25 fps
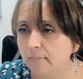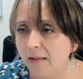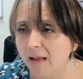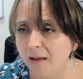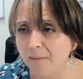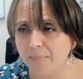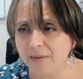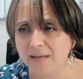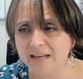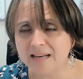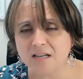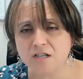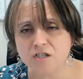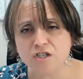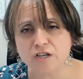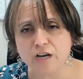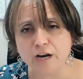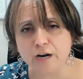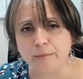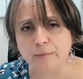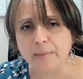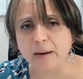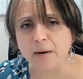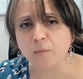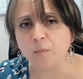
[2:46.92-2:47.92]
I'm going to
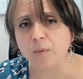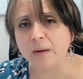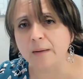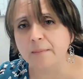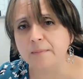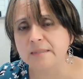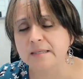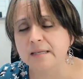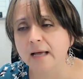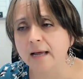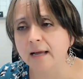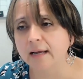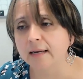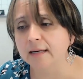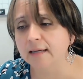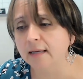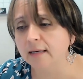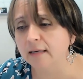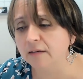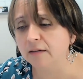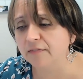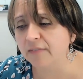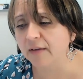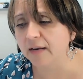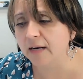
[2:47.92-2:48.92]
share my website,
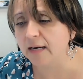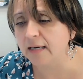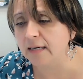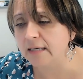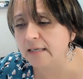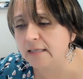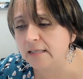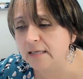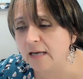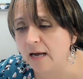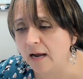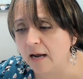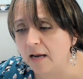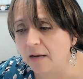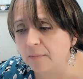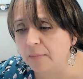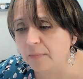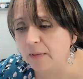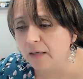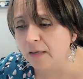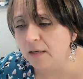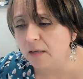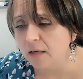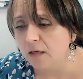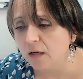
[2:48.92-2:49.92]
and if at any
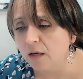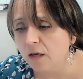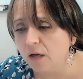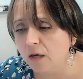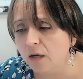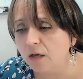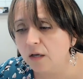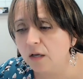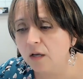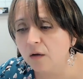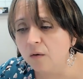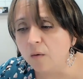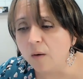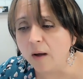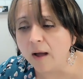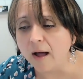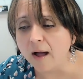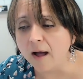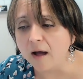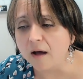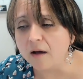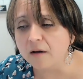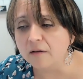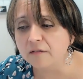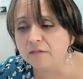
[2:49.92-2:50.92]
time you
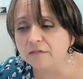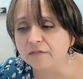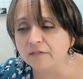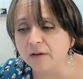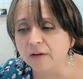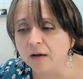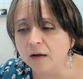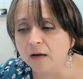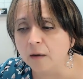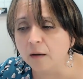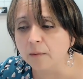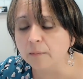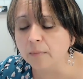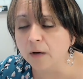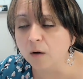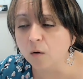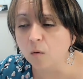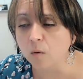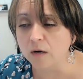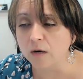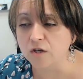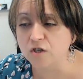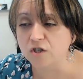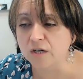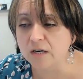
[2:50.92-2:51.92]
have a
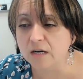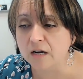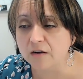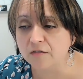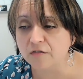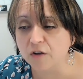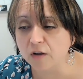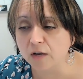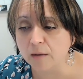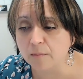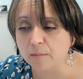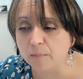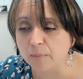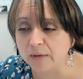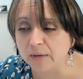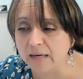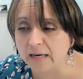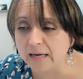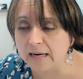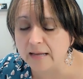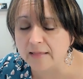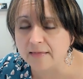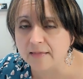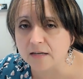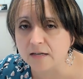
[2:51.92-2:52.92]
question, if you can put
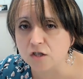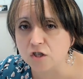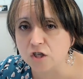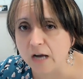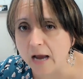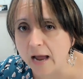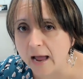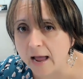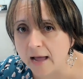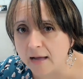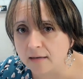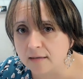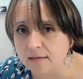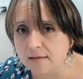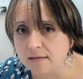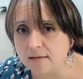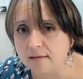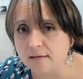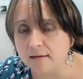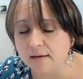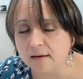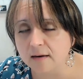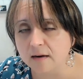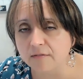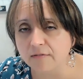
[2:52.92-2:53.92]
it in the chat,
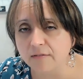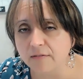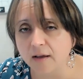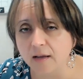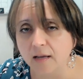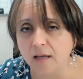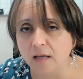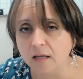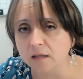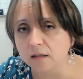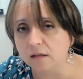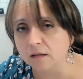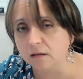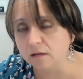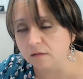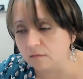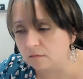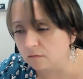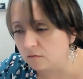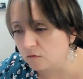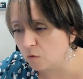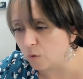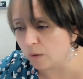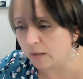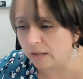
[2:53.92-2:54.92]
and if I can
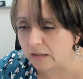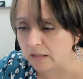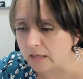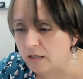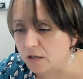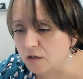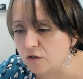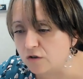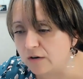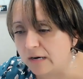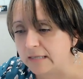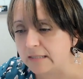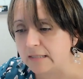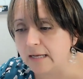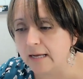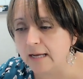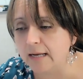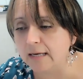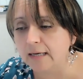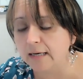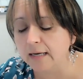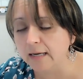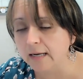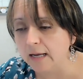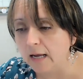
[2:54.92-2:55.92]
quickly address
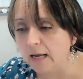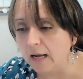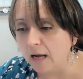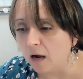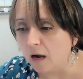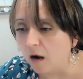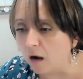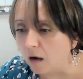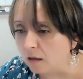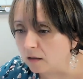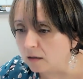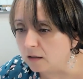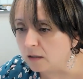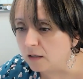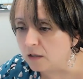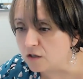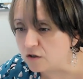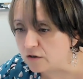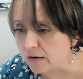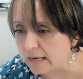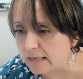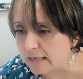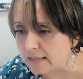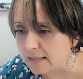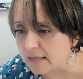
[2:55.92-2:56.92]
it, I'll
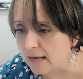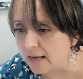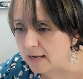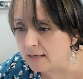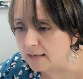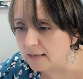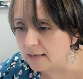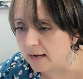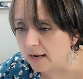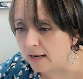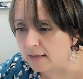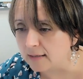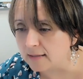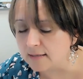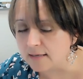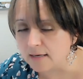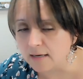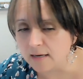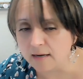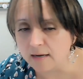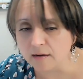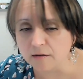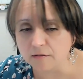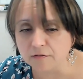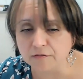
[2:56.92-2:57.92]
address it. And
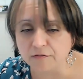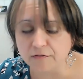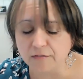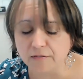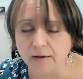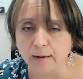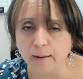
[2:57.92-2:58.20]
if